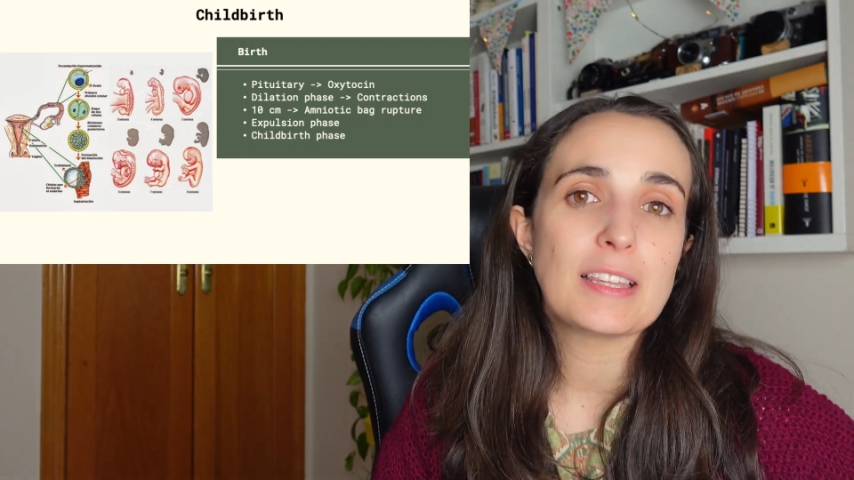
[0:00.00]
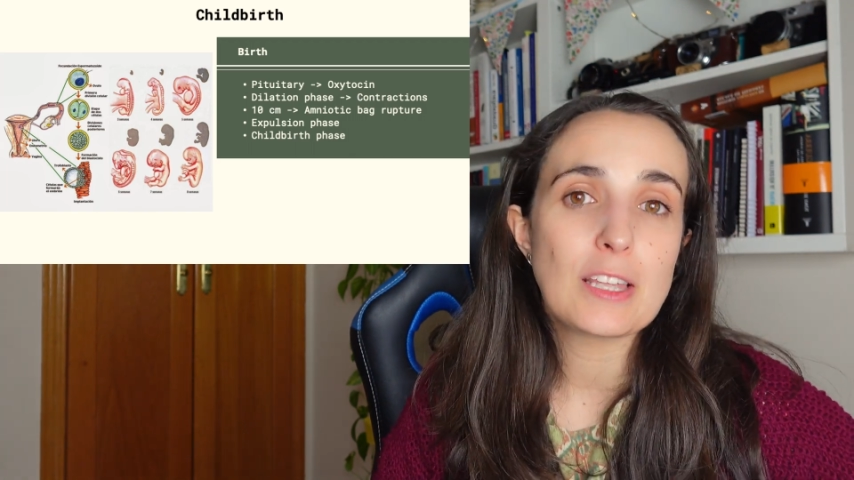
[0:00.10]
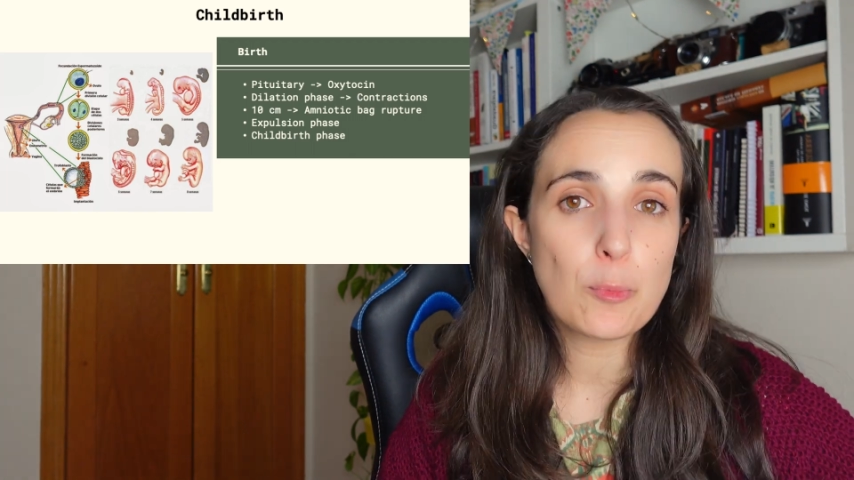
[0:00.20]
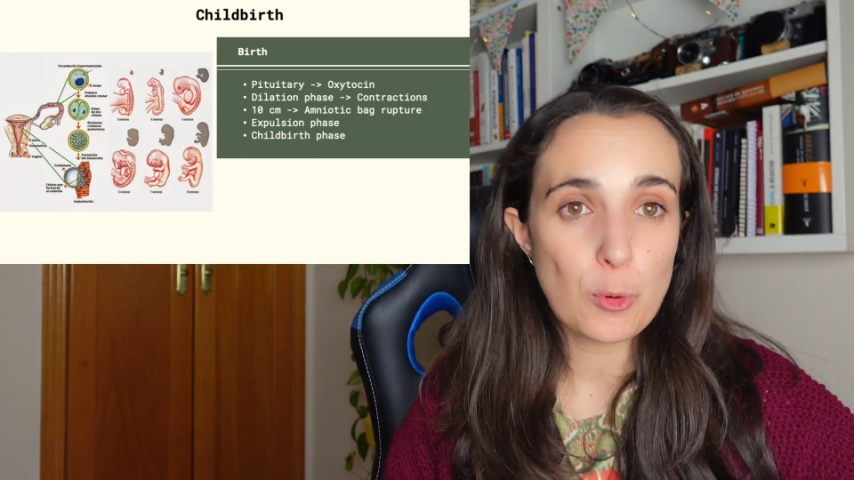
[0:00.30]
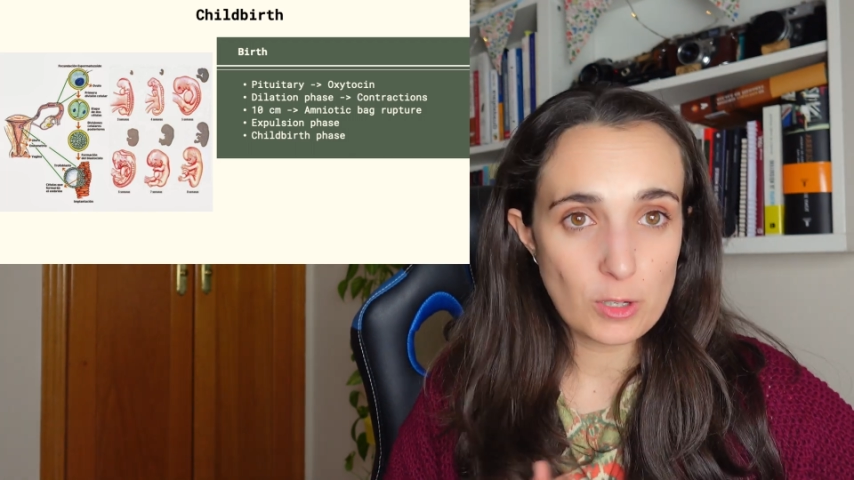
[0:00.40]
the
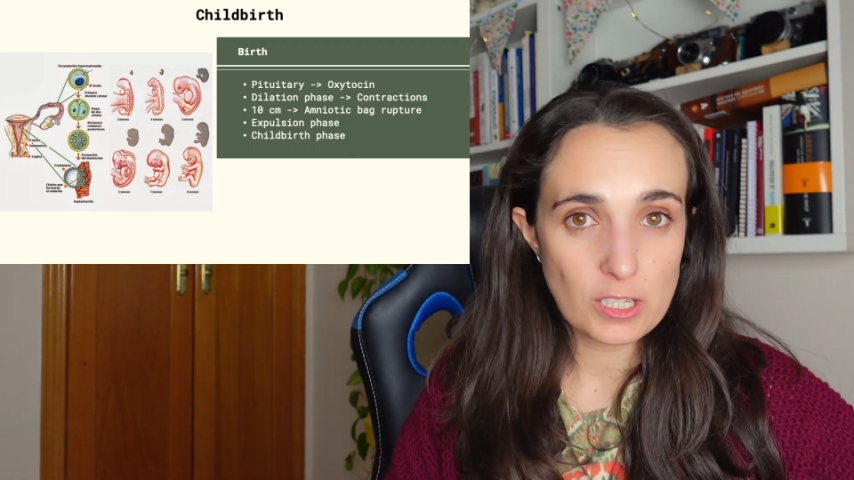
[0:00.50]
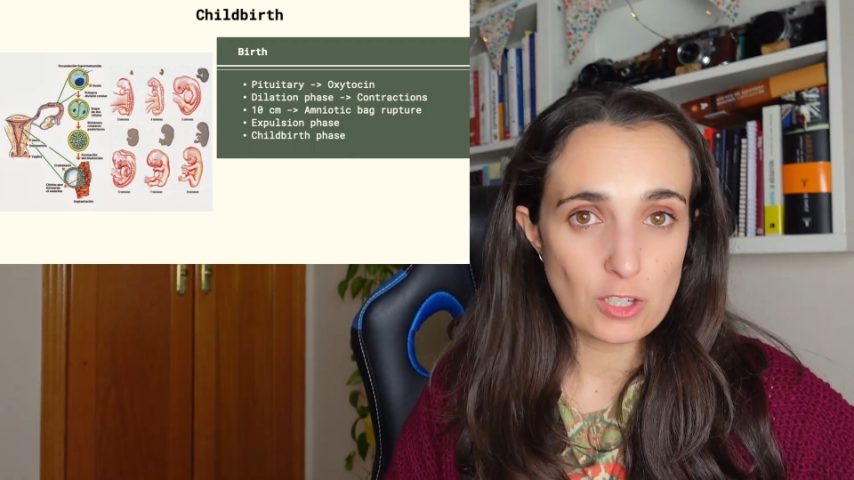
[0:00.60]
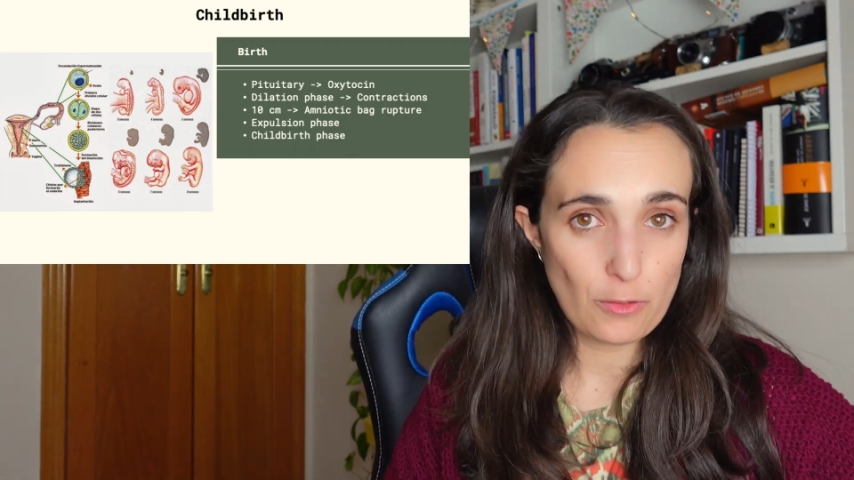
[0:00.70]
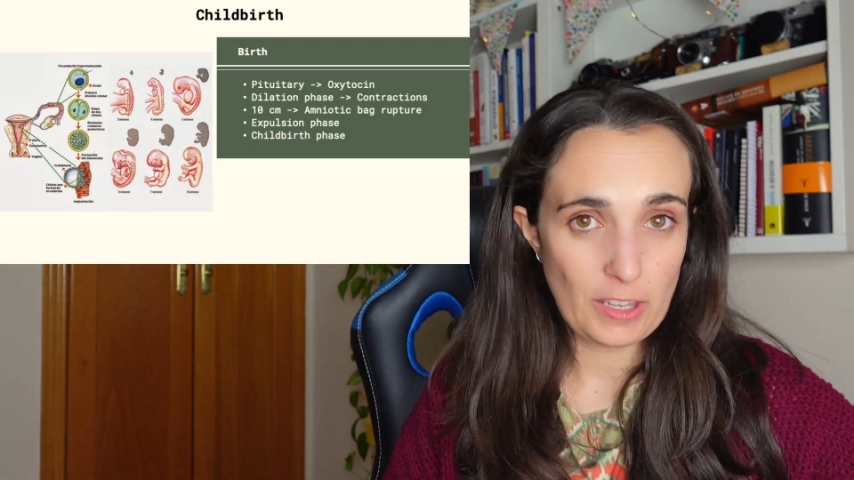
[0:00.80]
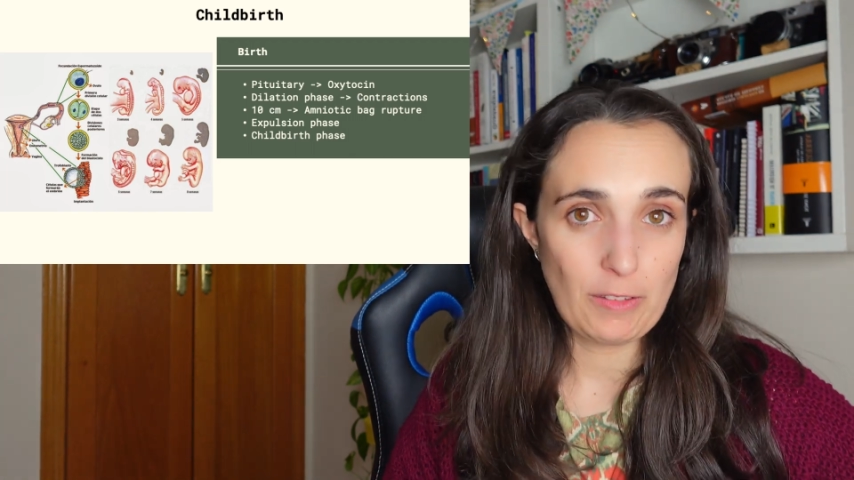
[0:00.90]
process
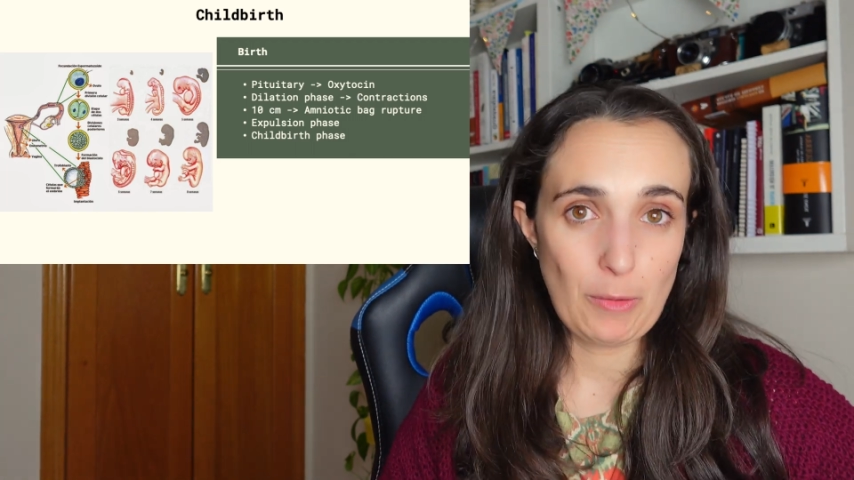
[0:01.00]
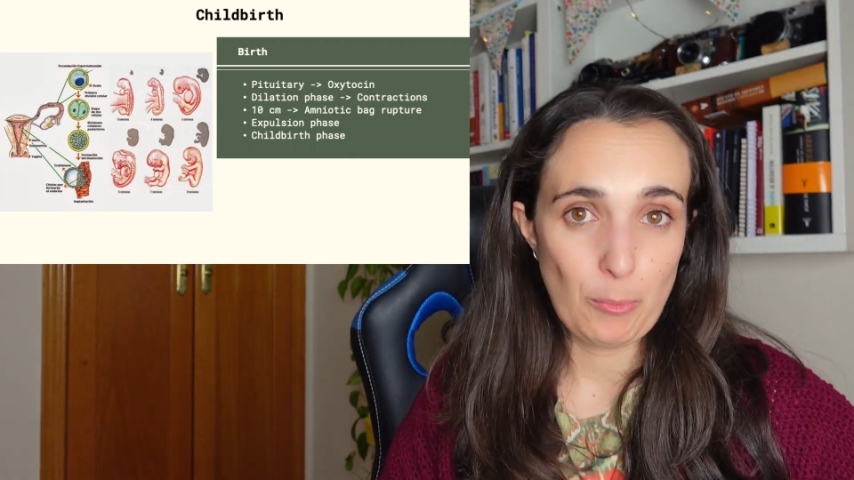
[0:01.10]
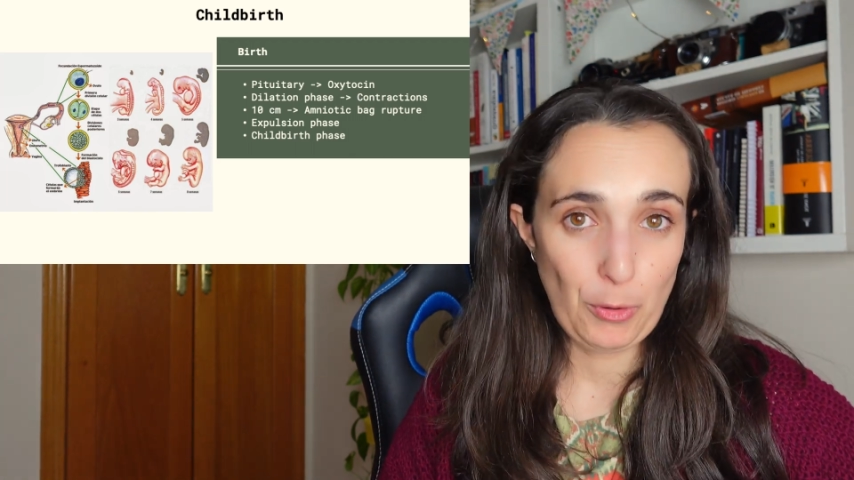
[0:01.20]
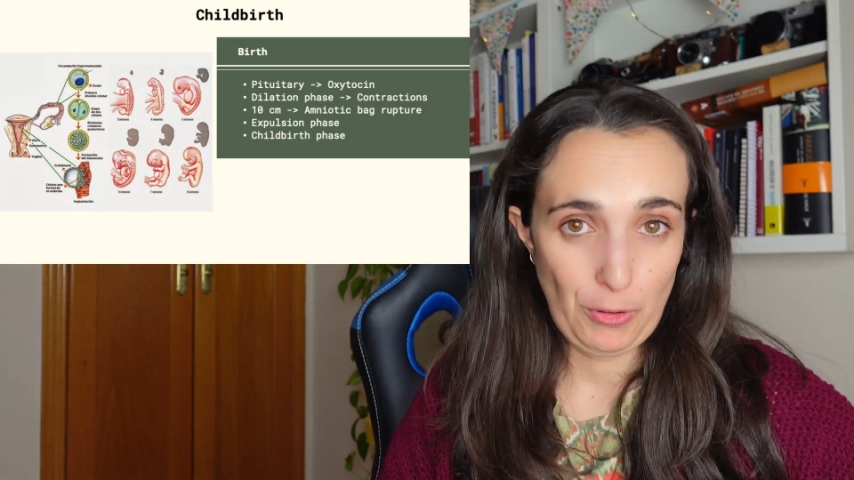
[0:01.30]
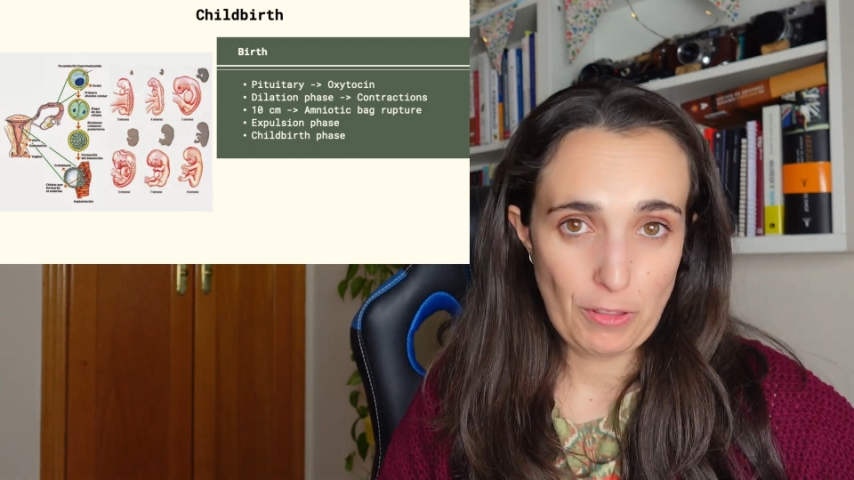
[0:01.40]
of giving
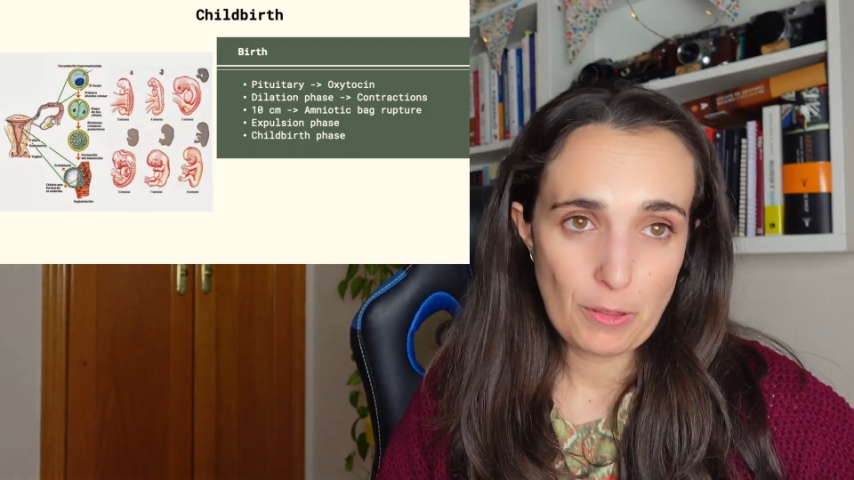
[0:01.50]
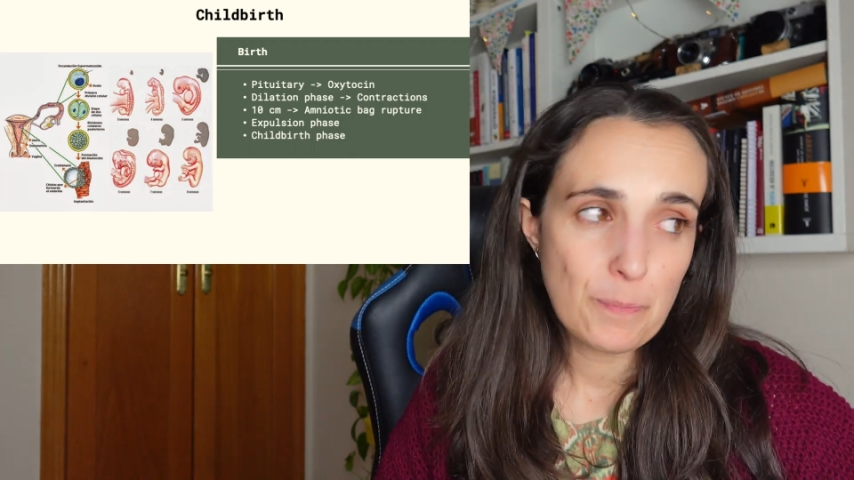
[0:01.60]
birth.